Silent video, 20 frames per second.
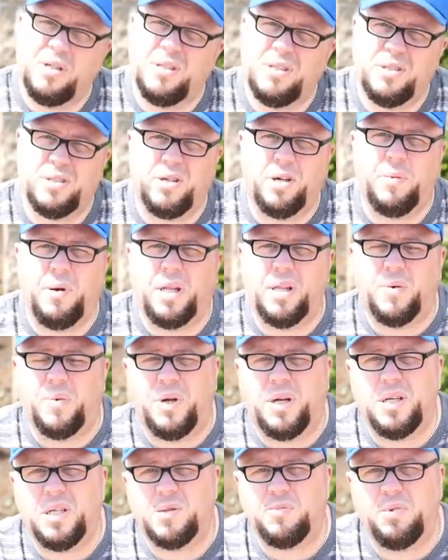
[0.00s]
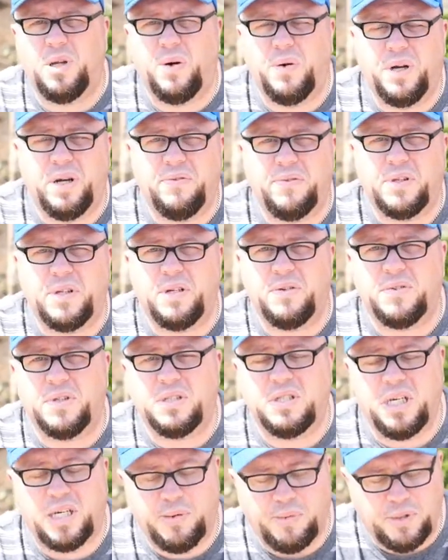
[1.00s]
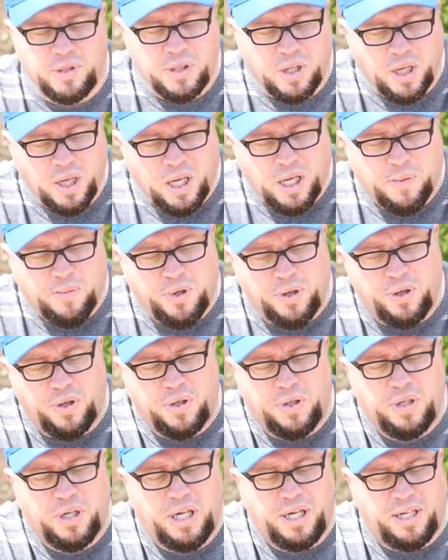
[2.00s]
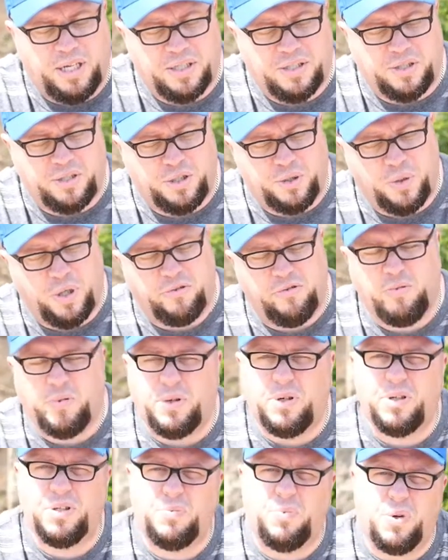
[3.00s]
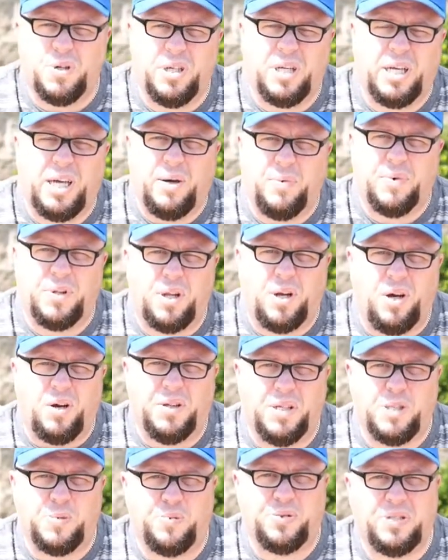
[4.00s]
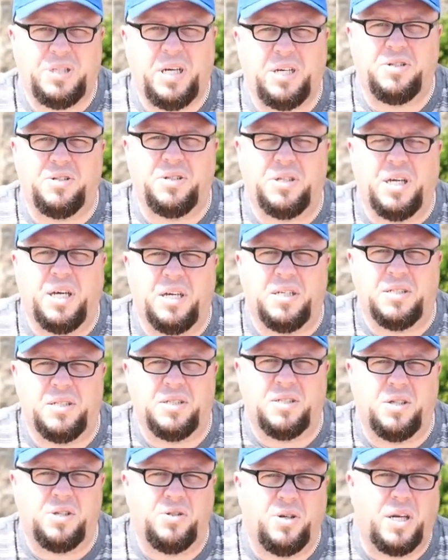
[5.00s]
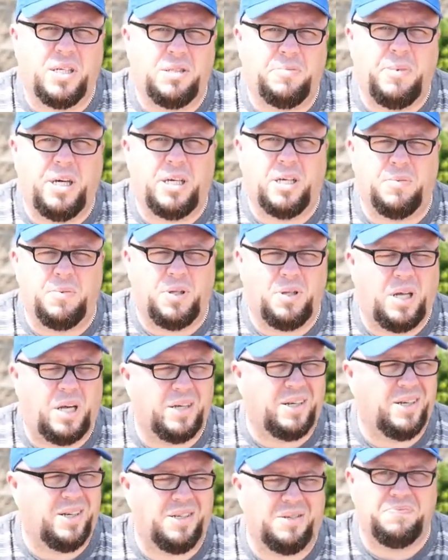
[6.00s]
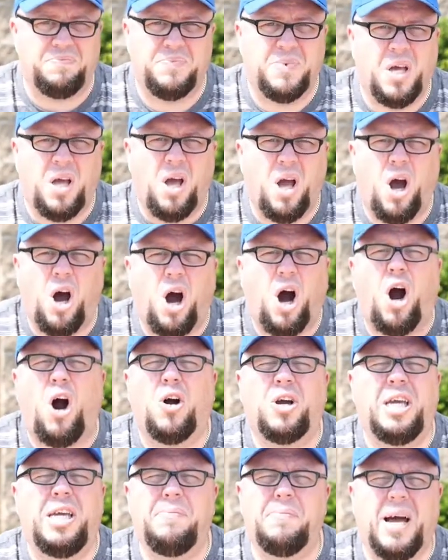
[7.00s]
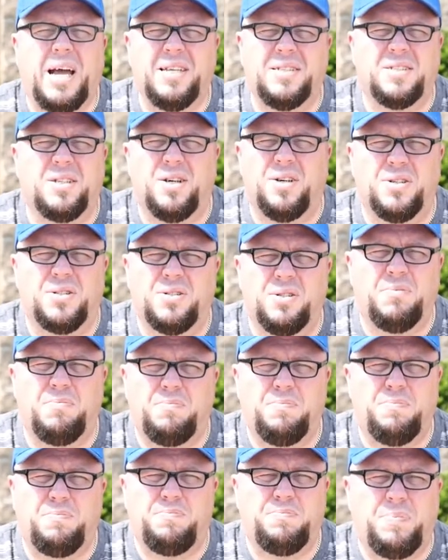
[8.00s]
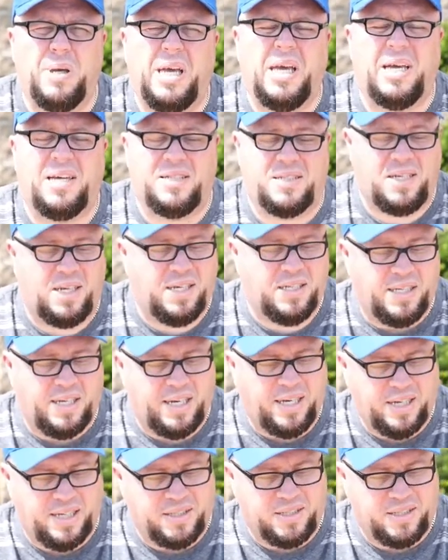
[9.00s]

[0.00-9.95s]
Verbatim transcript: Sorry about the wind, it's blowing everything off the table. But it isn't too overboard. What you get with a lot of these protection cases, they try to make them look like a hockey mask or some B S like that.